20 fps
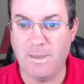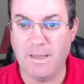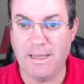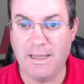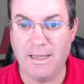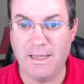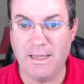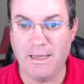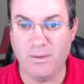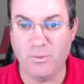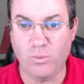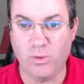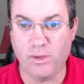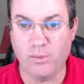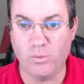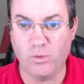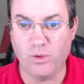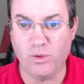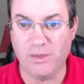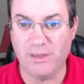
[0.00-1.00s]
And we
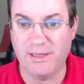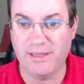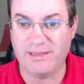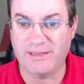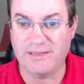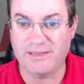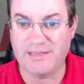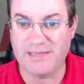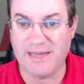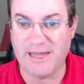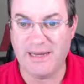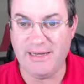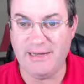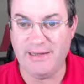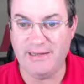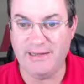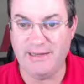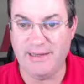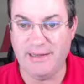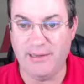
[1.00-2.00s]
will assign
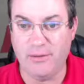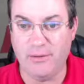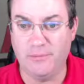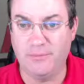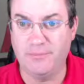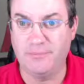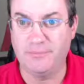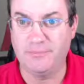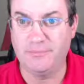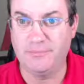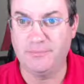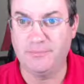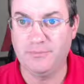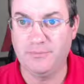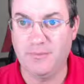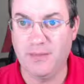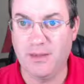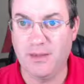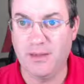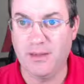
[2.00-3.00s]
it now.
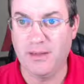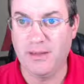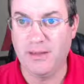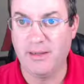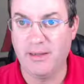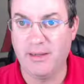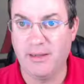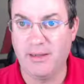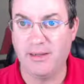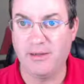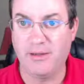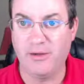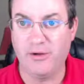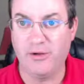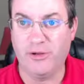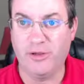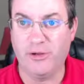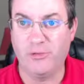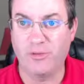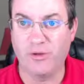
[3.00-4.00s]
And there
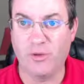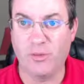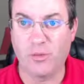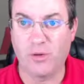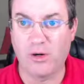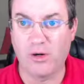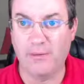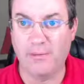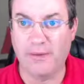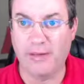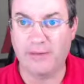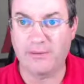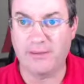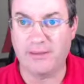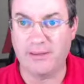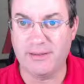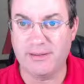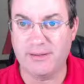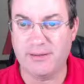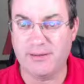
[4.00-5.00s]
you go. Don't worry about
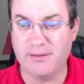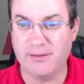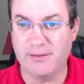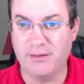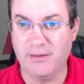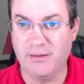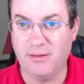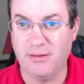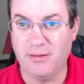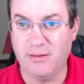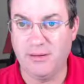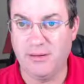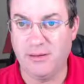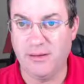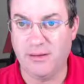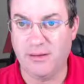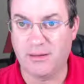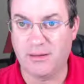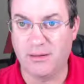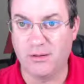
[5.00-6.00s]
this
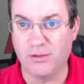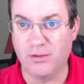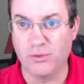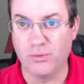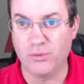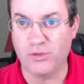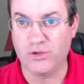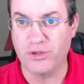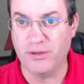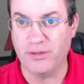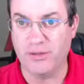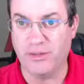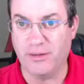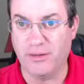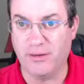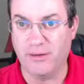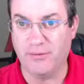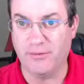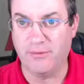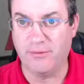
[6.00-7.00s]
collision,
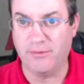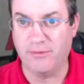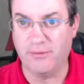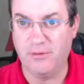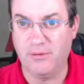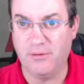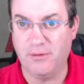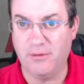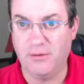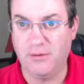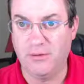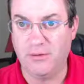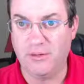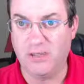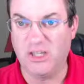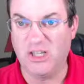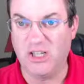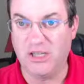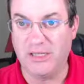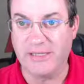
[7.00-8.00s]

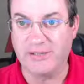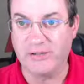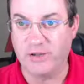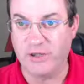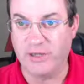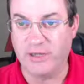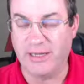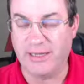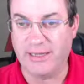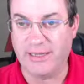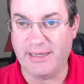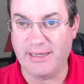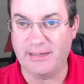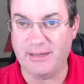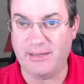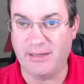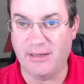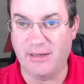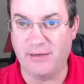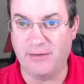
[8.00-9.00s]
I
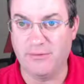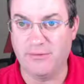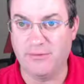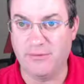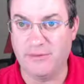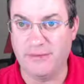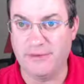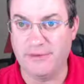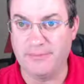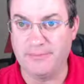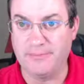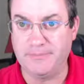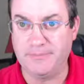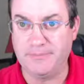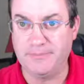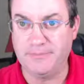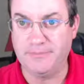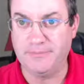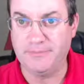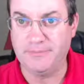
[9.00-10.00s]
guess, of
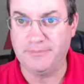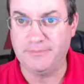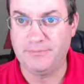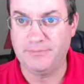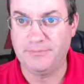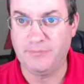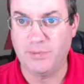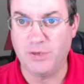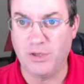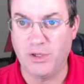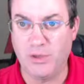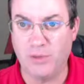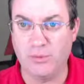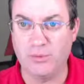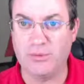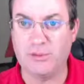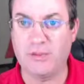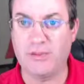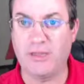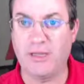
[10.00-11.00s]

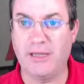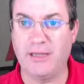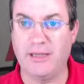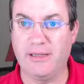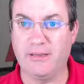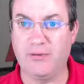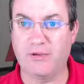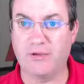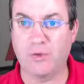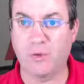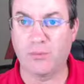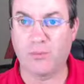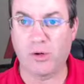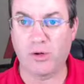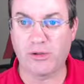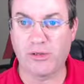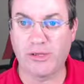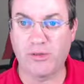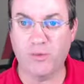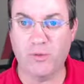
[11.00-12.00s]
notes, and score
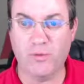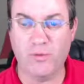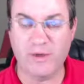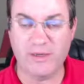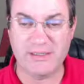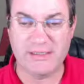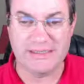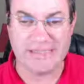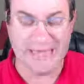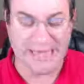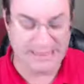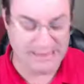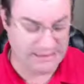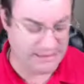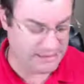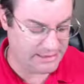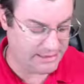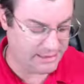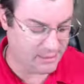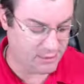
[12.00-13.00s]
marking will fix that
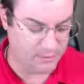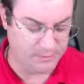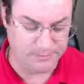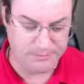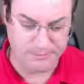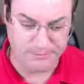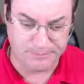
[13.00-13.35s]
later.